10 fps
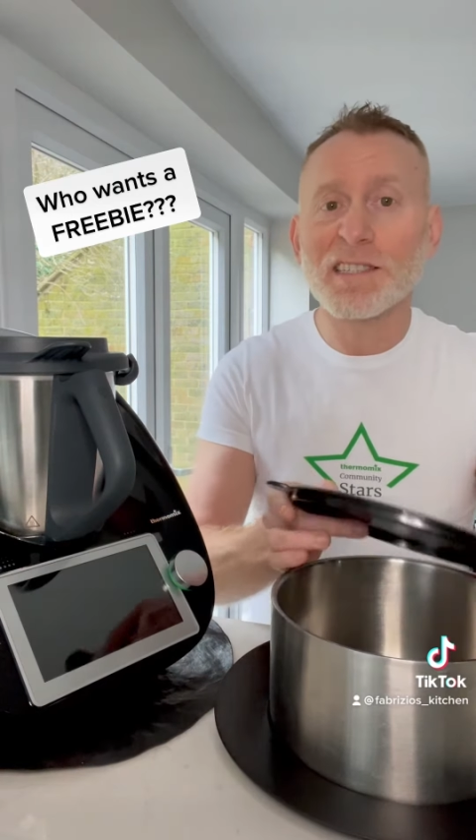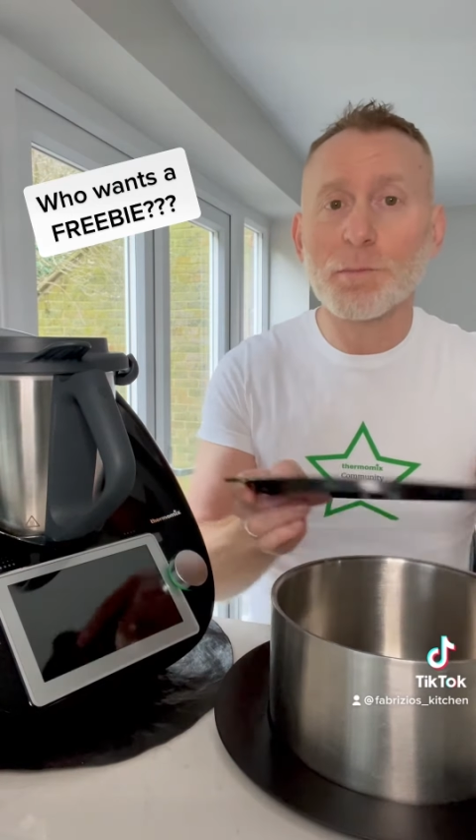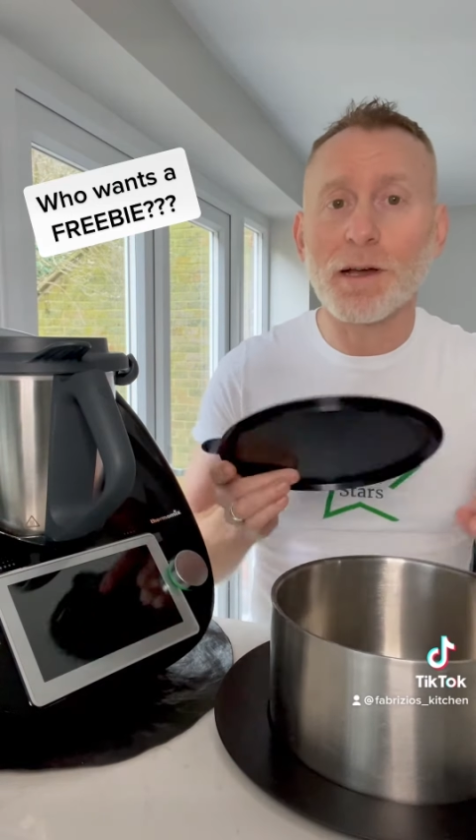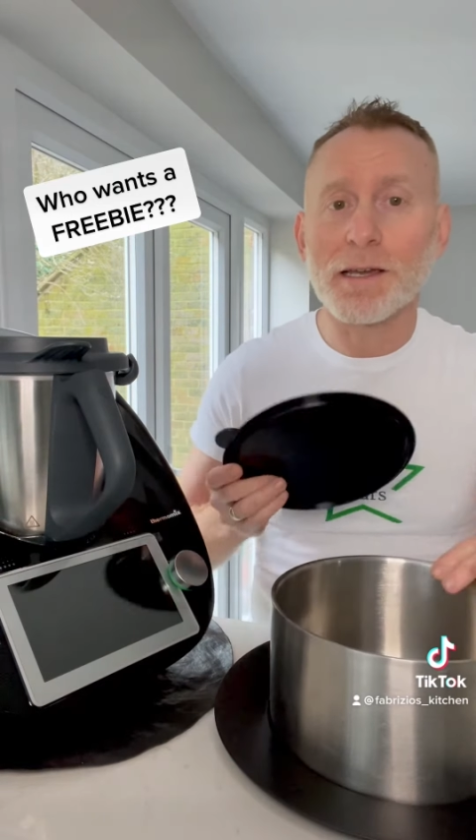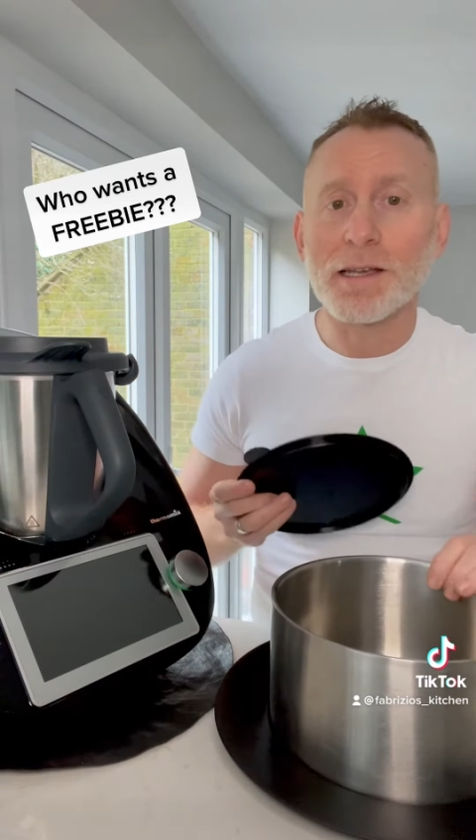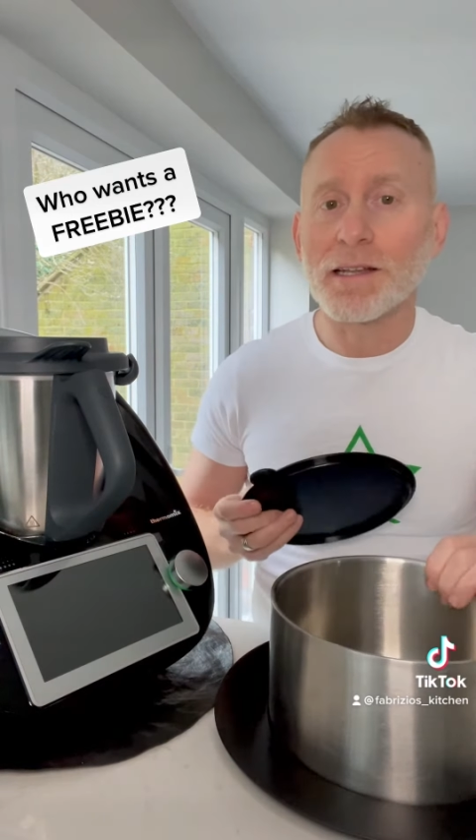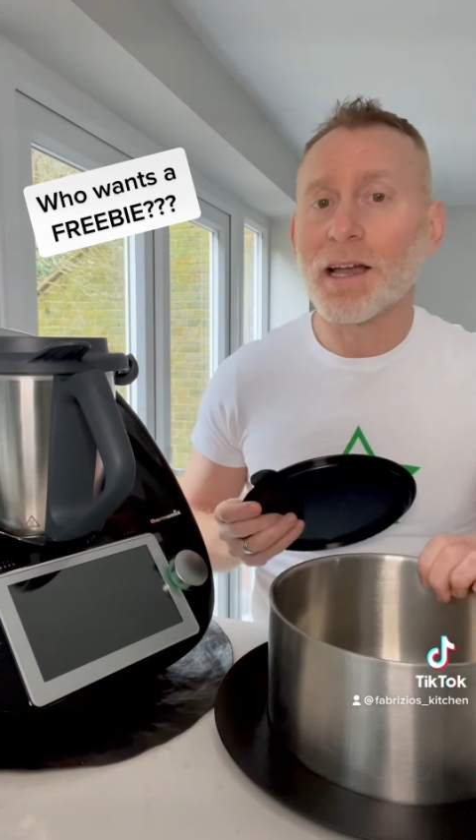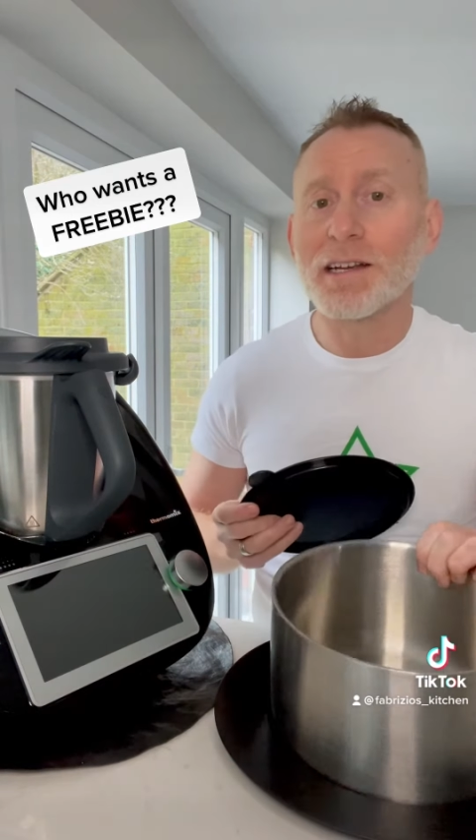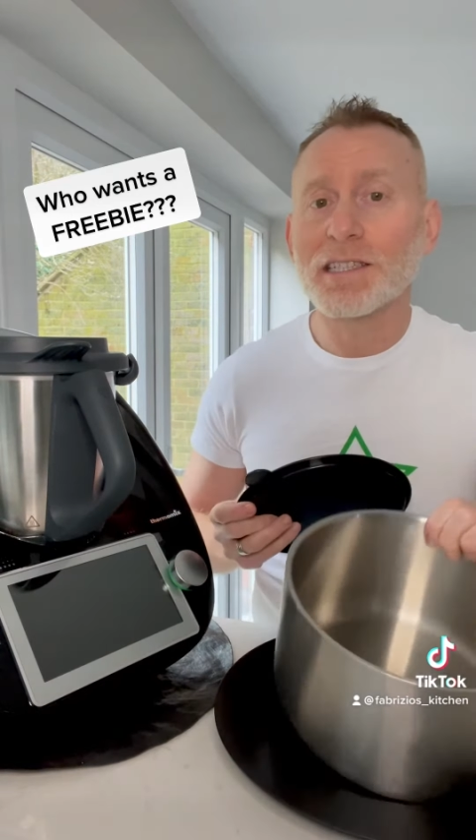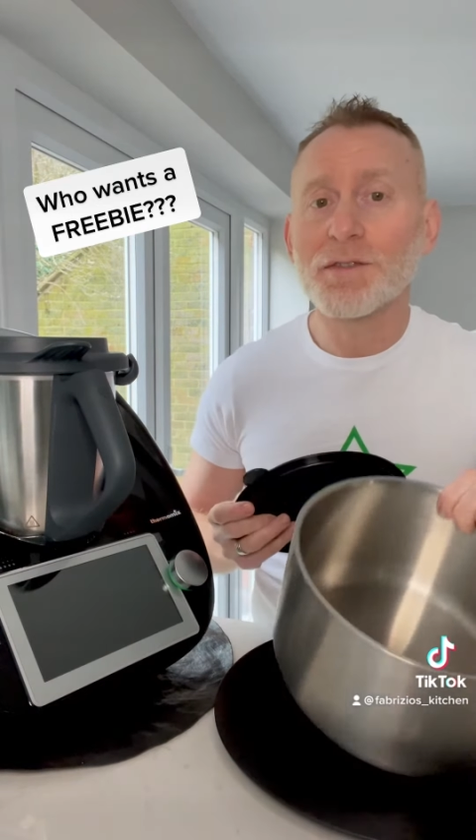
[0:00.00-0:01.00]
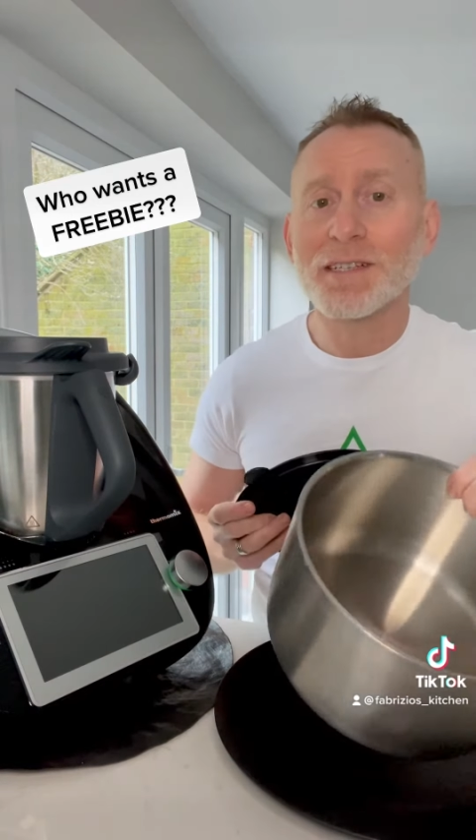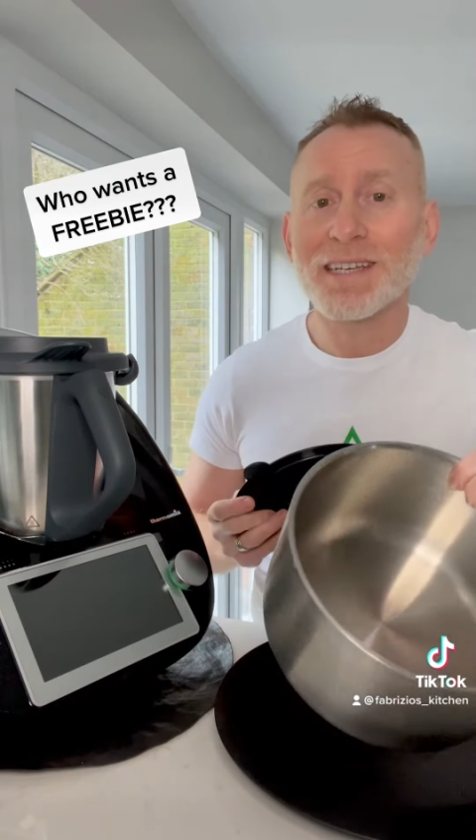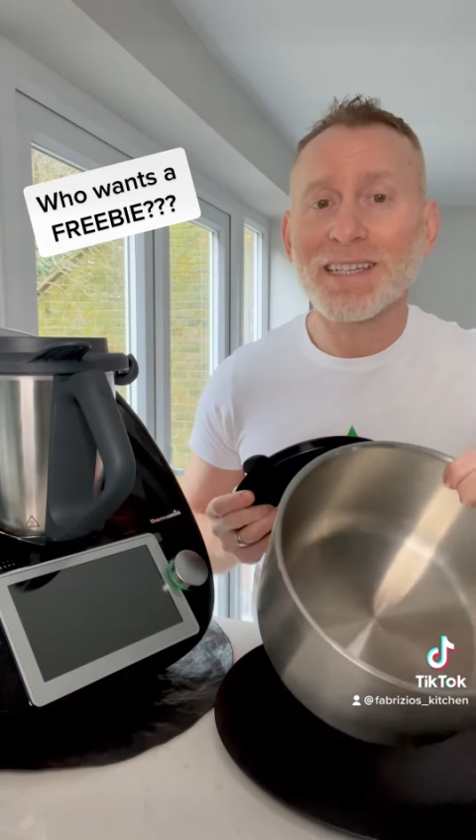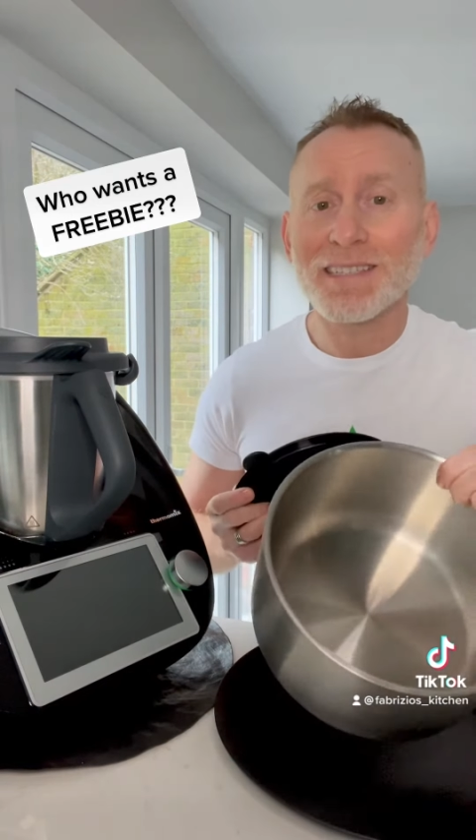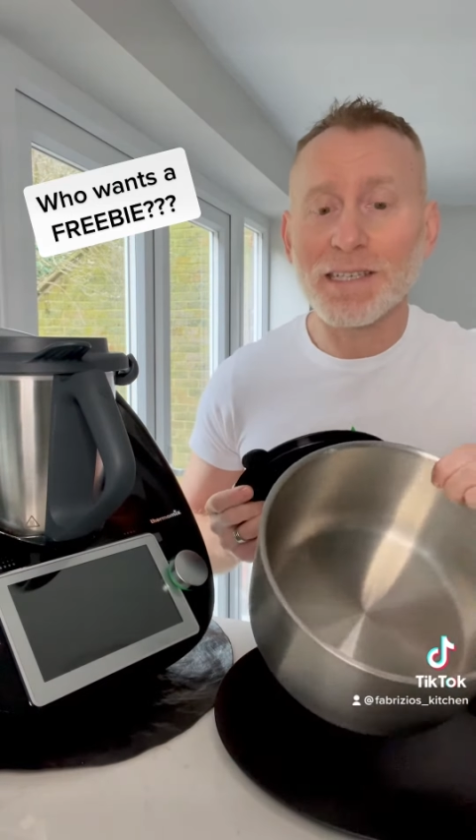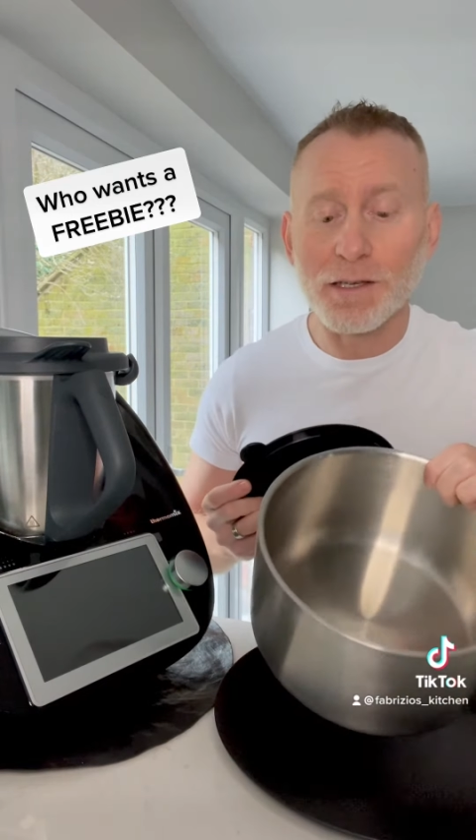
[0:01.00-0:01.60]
bucket and it's fantastic.